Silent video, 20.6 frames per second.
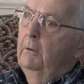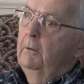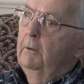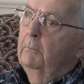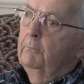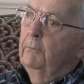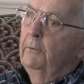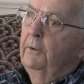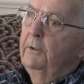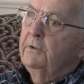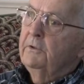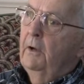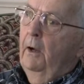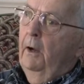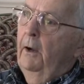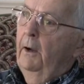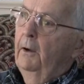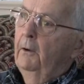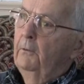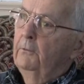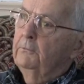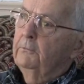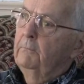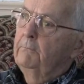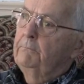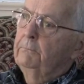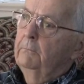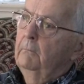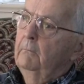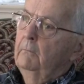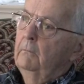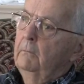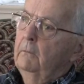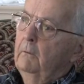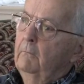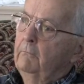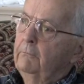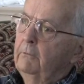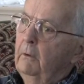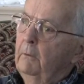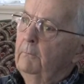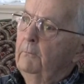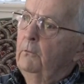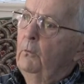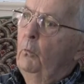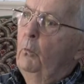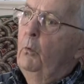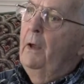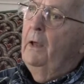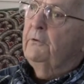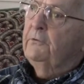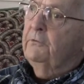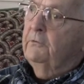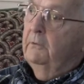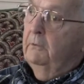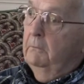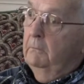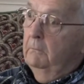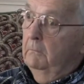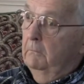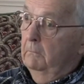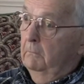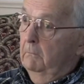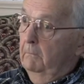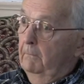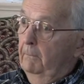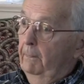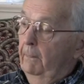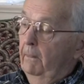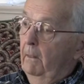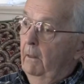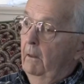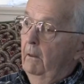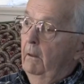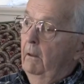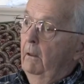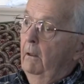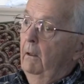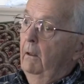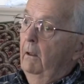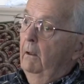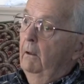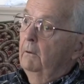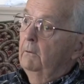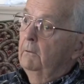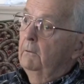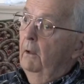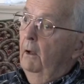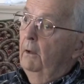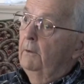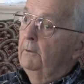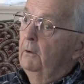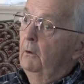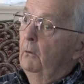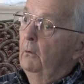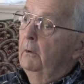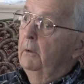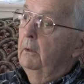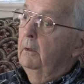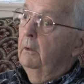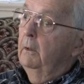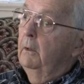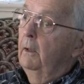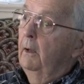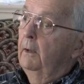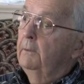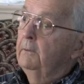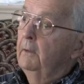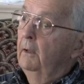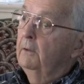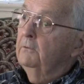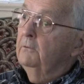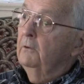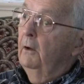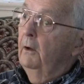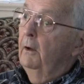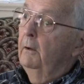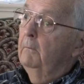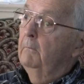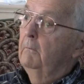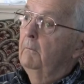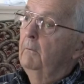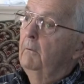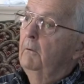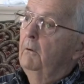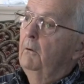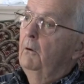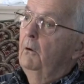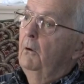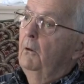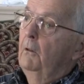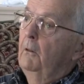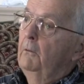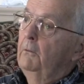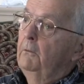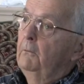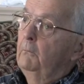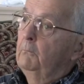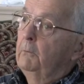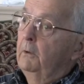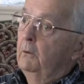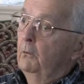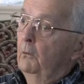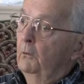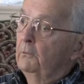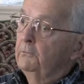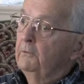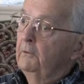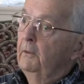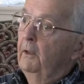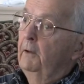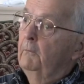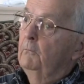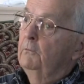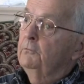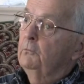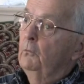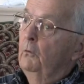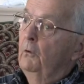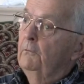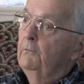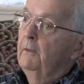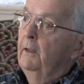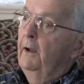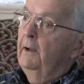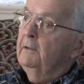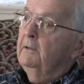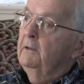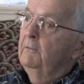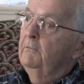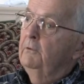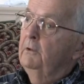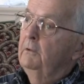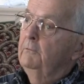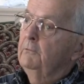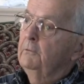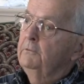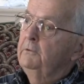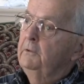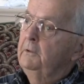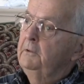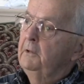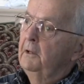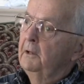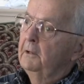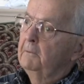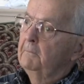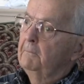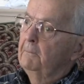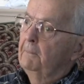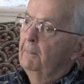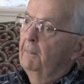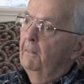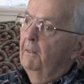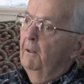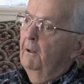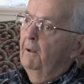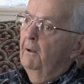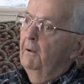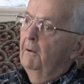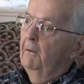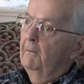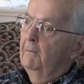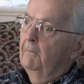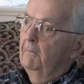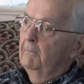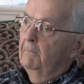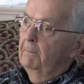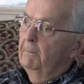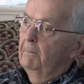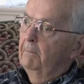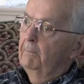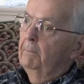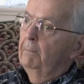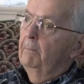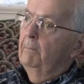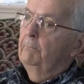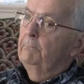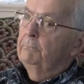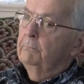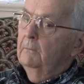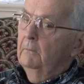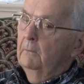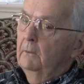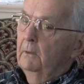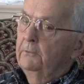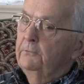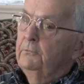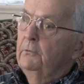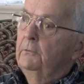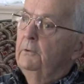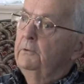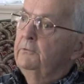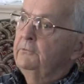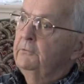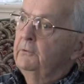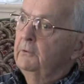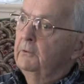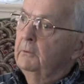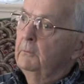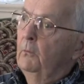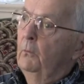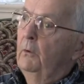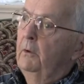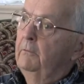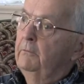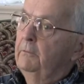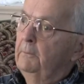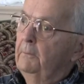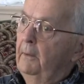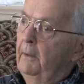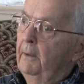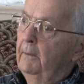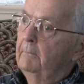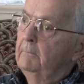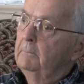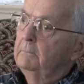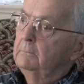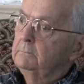the British Isles from the west, mm. not knowing at that time that because of that was all the activity for D-Day. Mm -hmm. Okay. And so they steered them away from that.